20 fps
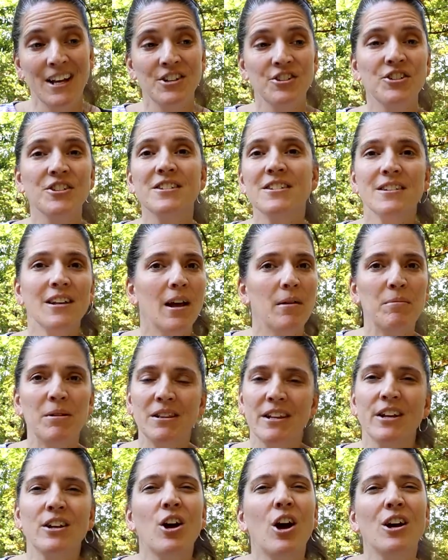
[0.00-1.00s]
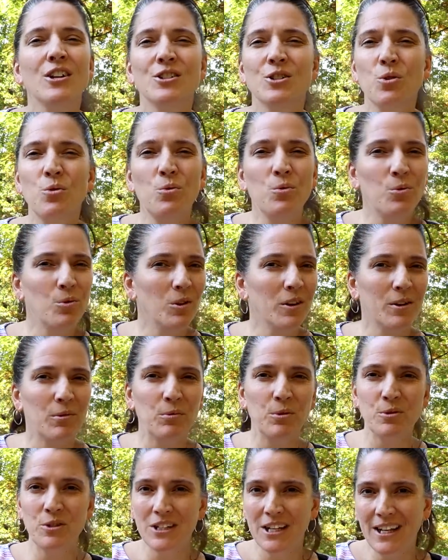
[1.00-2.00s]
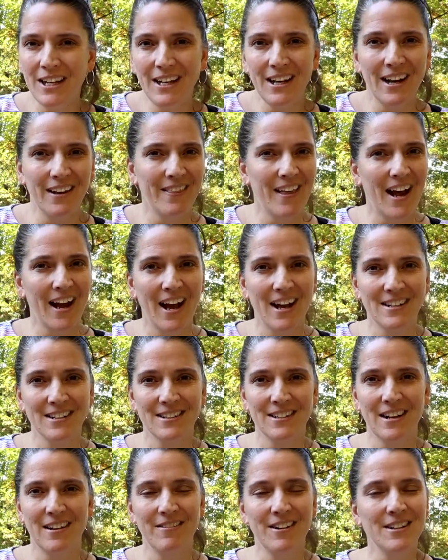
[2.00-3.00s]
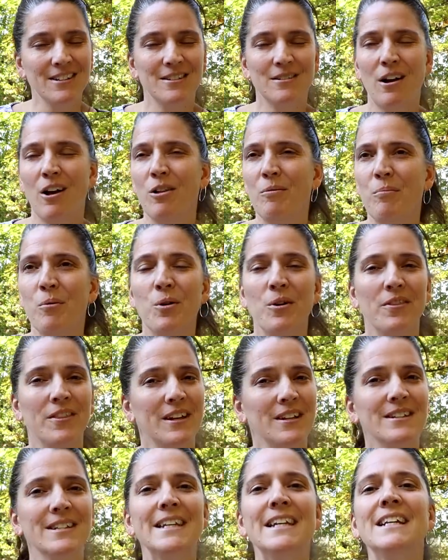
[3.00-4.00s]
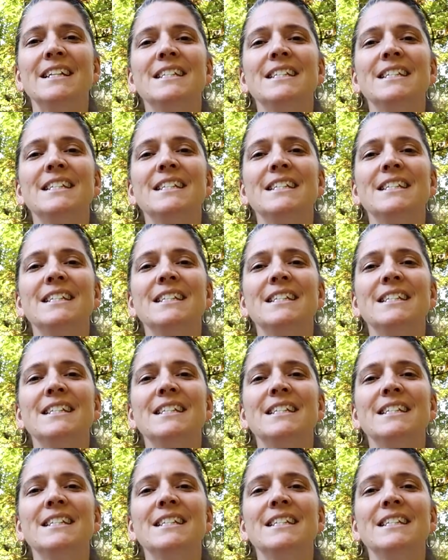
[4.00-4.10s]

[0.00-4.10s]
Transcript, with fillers: Just, I mean, like school and routine, that kind of stuff. That's all important things.